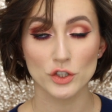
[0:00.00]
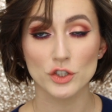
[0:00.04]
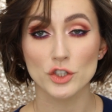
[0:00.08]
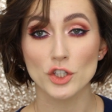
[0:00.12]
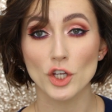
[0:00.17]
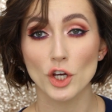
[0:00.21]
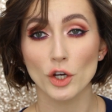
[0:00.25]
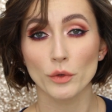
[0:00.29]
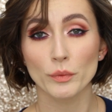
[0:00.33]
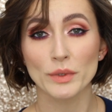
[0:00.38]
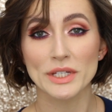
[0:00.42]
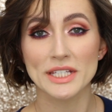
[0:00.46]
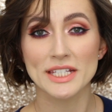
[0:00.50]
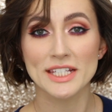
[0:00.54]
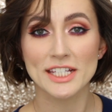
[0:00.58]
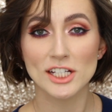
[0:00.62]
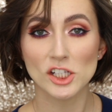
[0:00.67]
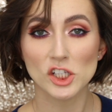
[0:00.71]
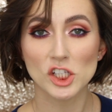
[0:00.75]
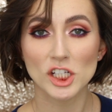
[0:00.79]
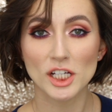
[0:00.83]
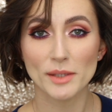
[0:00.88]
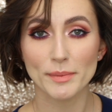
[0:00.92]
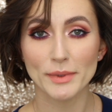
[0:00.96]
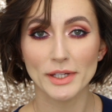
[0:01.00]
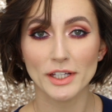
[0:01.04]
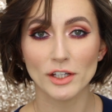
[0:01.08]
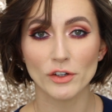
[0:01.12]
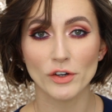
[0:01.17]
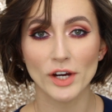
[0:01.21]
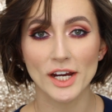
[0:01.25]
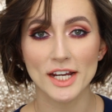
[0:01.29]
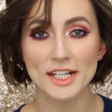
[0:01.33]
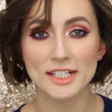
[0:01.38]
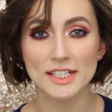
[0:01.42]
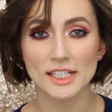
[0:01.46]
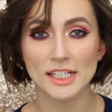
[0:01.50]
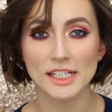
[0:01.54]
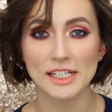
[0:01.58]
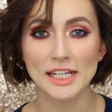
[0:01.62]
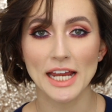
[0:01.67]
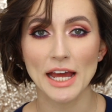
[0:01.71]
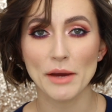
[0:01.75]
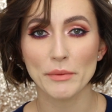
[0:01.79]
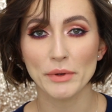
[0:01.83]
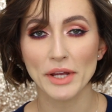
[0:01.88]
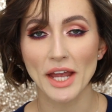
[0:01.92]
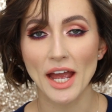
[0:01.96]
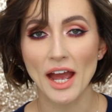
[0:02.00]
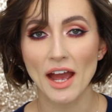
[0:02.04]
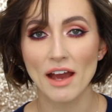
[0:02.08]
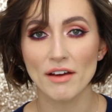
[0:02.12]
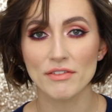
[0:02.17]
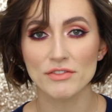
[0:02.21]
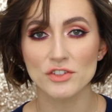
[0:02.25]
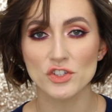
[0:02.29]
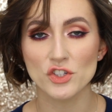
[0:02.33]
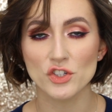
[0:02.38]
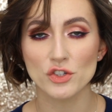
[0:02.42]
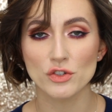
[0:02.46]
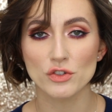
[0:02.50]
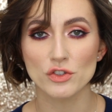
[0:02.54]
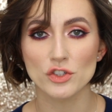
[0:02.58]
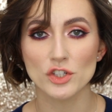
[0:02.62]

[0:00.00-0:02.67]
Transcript: So we still look a bit crazy. Now we have to